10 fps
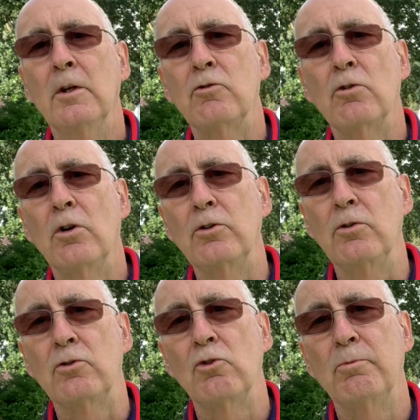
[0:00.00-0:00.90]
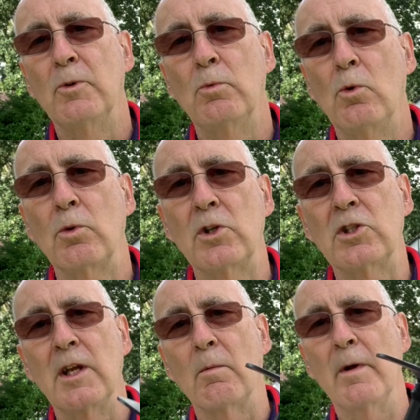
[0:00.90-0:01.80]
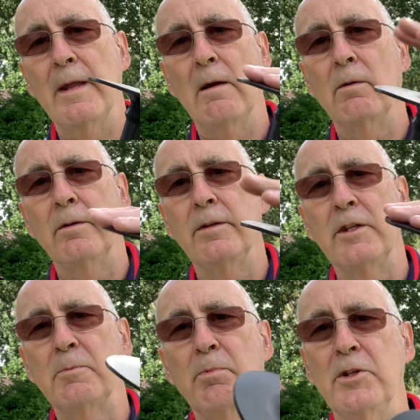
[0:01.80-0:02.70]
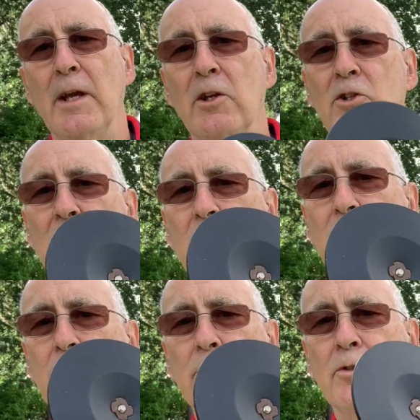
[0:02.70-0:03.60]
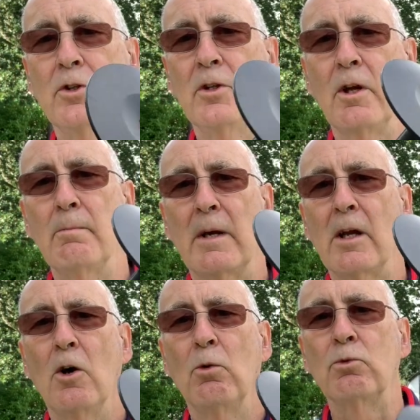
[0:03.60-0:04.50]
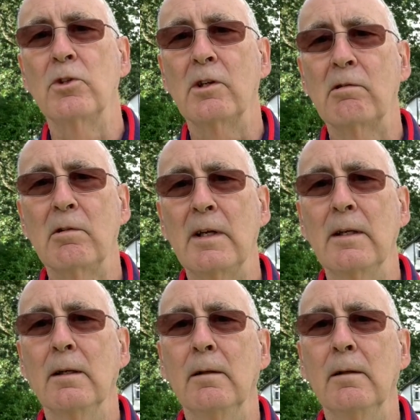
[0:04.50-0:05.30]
try and use a normal walking stick without this protection, so you don't make holes in the green.